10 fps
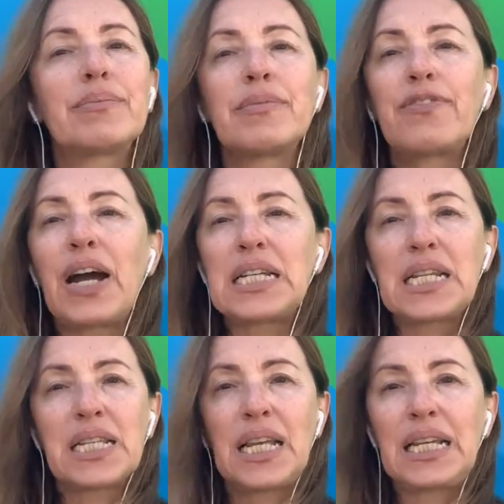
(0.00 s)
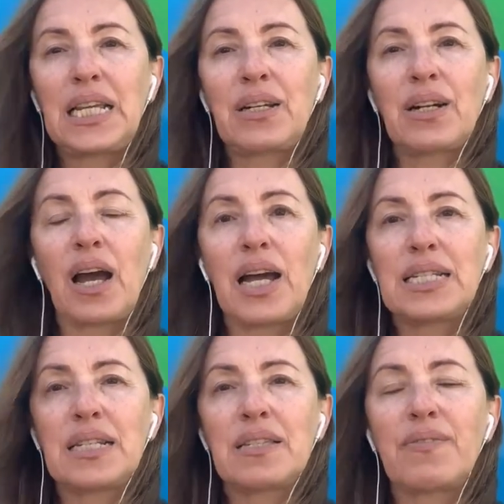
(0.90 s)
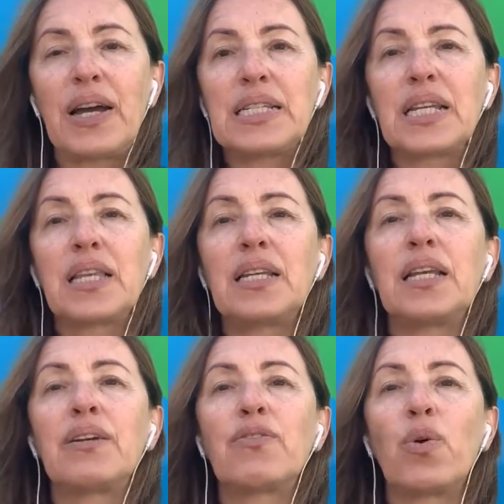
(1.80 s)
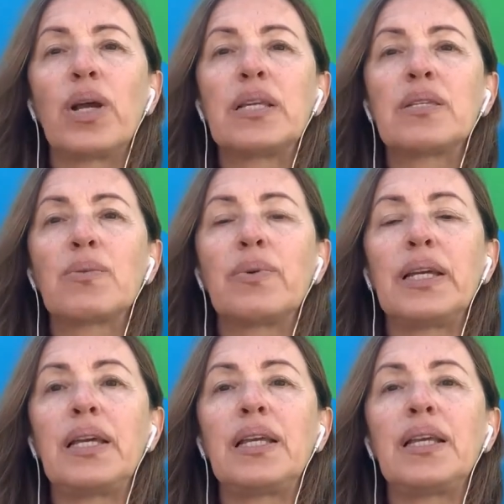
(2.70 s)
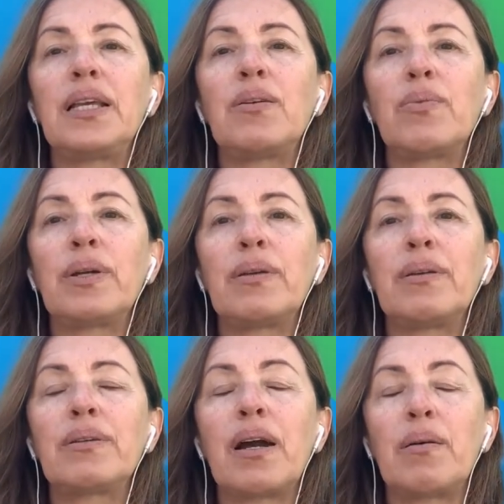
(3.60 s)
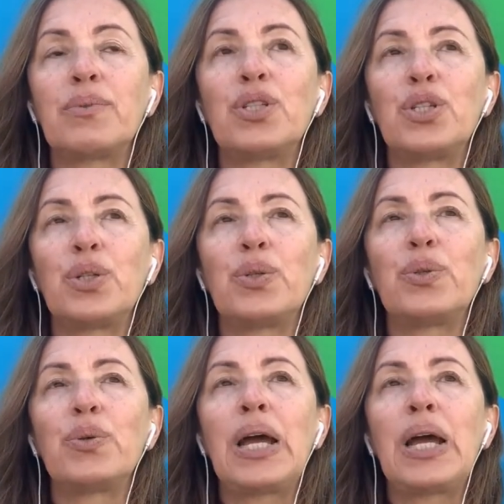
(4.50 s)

finding that inner guidance, finding that inner voice, we we come to